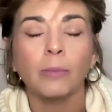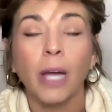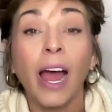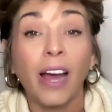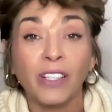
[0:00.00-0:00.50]

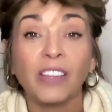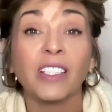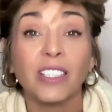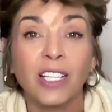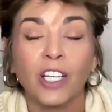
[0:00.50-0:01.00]
having the
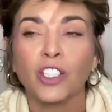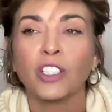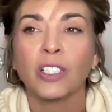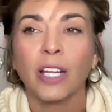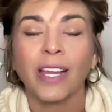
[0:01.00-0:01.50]

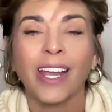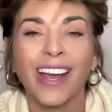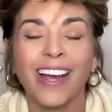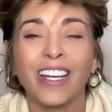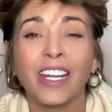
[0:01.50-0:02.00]
discussions that they
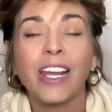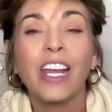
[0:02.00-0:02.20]
had.